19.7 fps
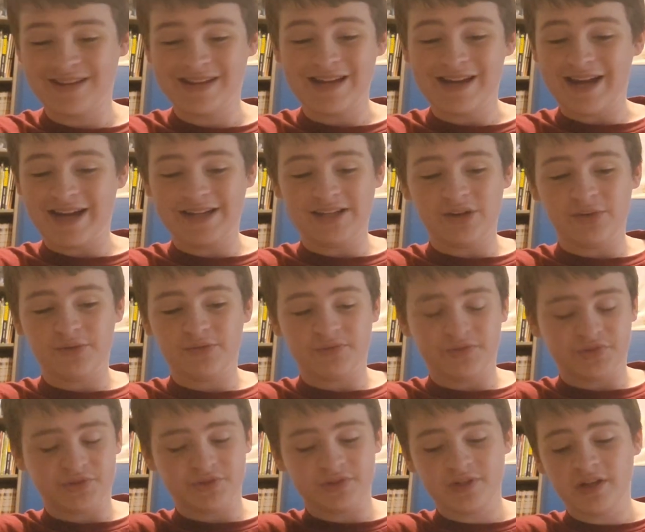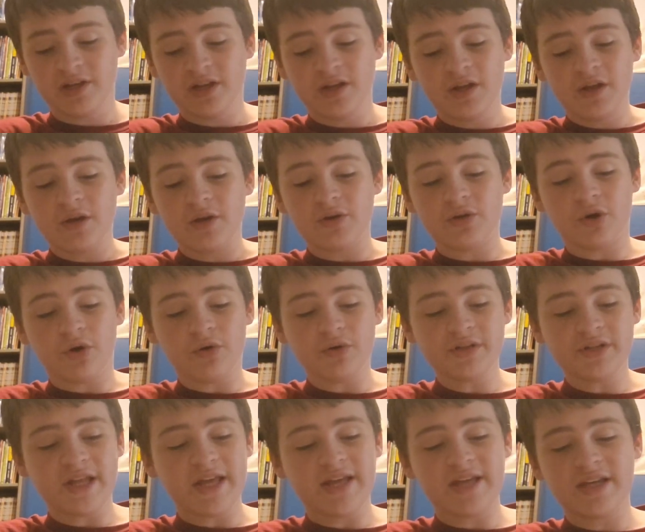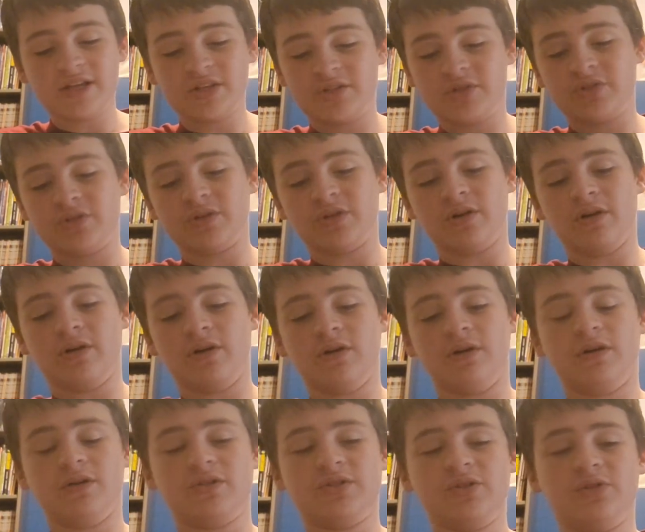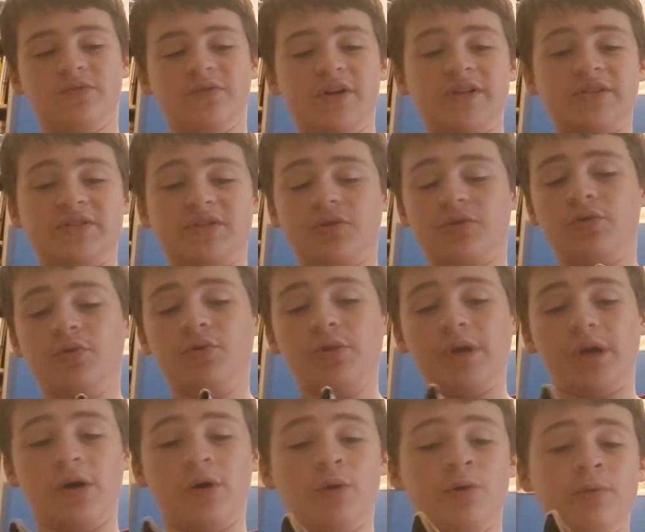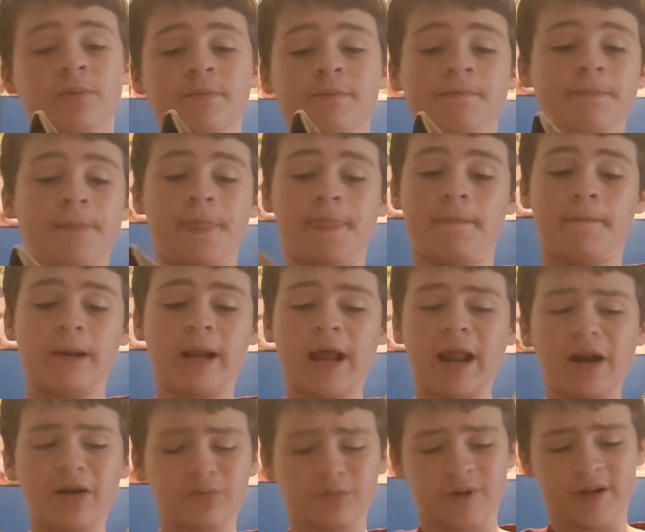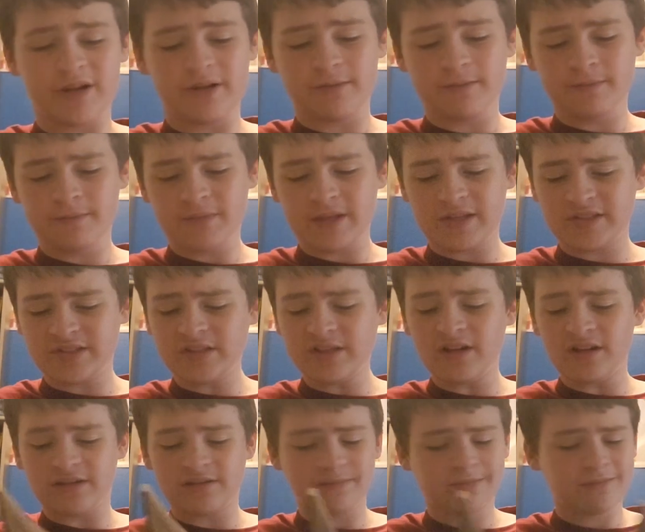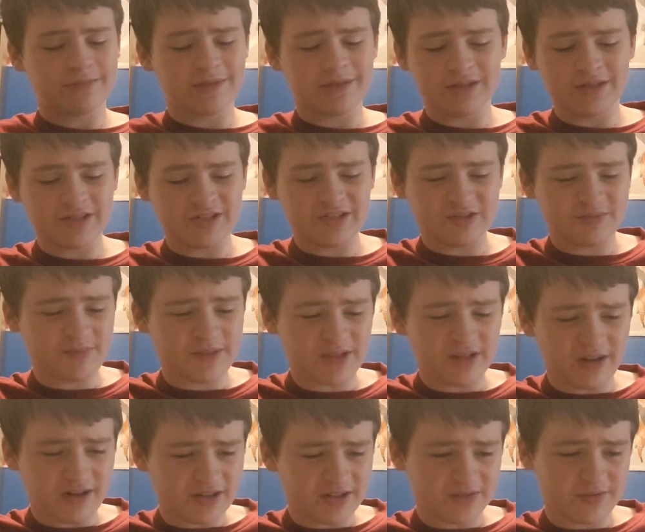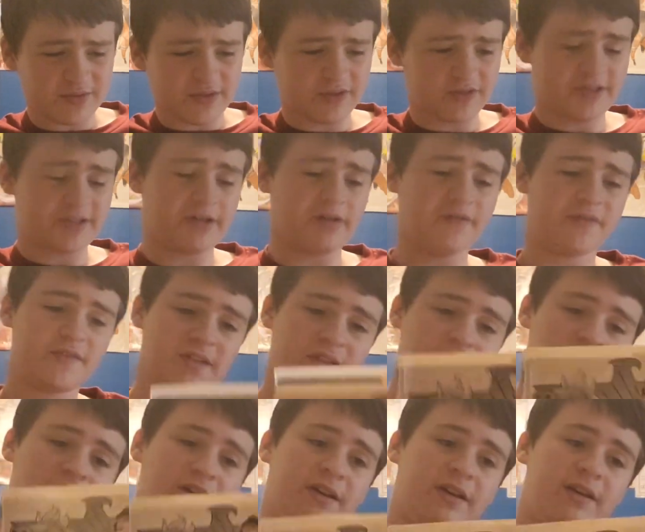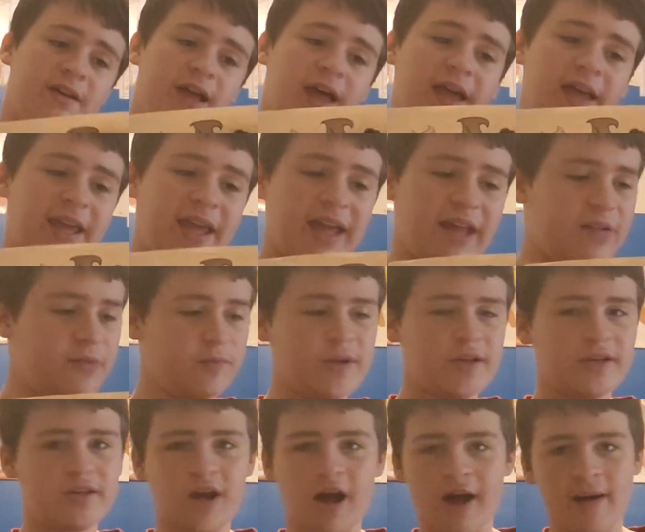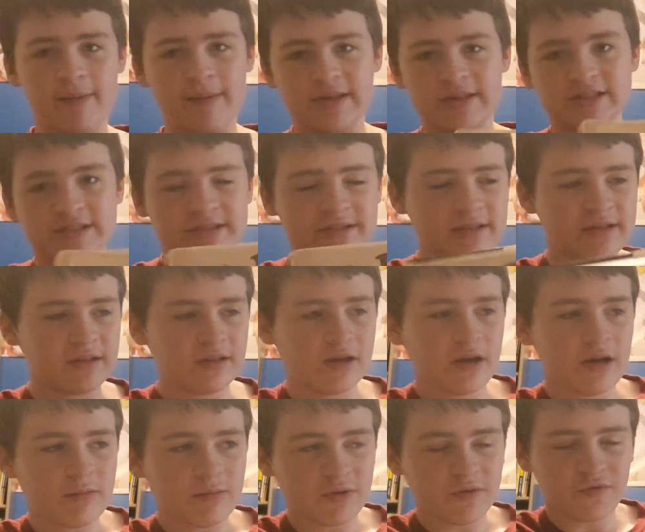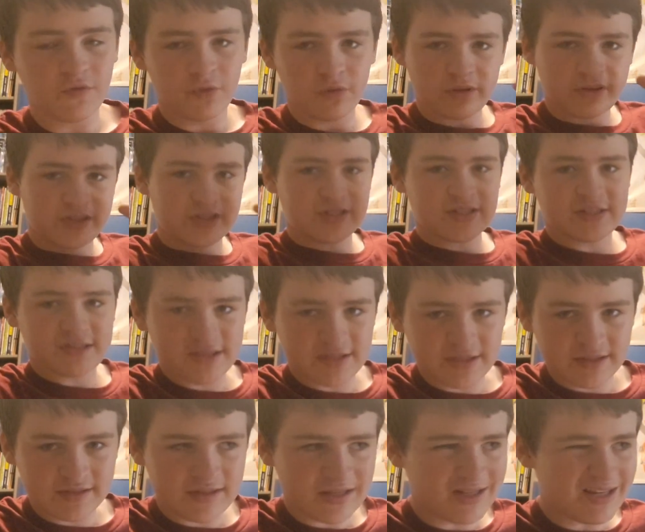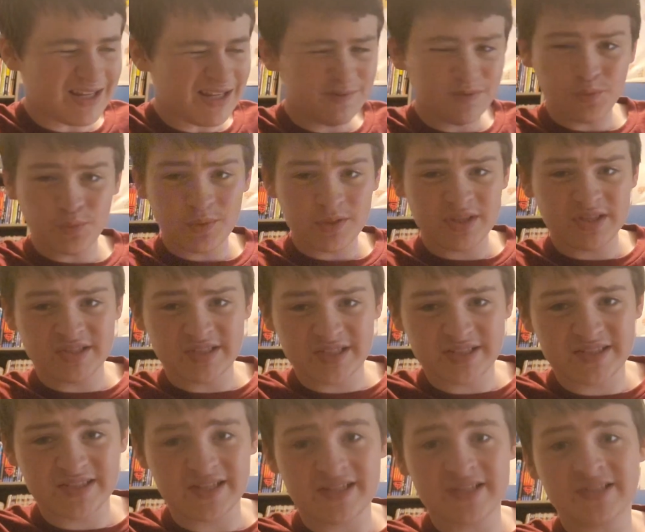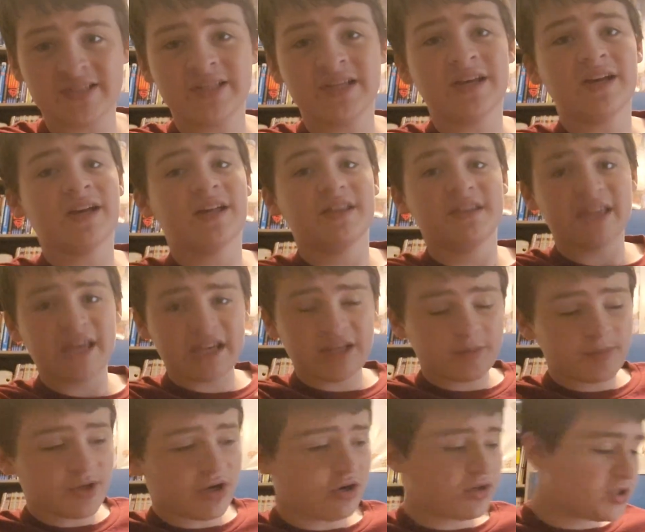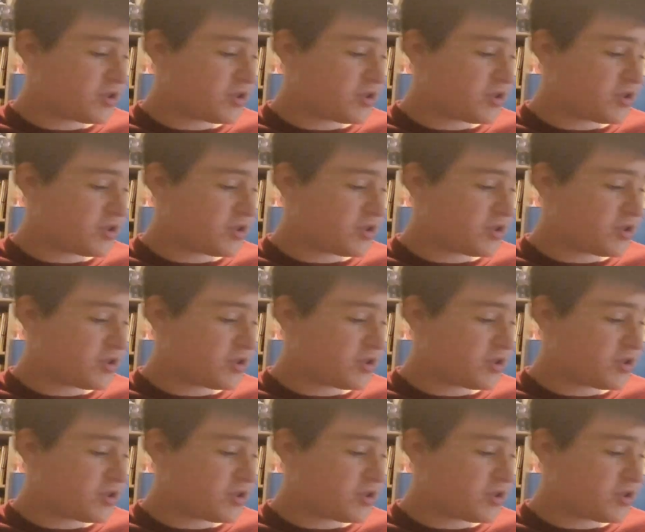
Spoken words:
I know it for sure. Golden Age, Silver Age, they're cool to own, but I don't read them. They suck. Let's just be honest with ourselves. I can't read comics before the 60s, and even with 60s, they can be hard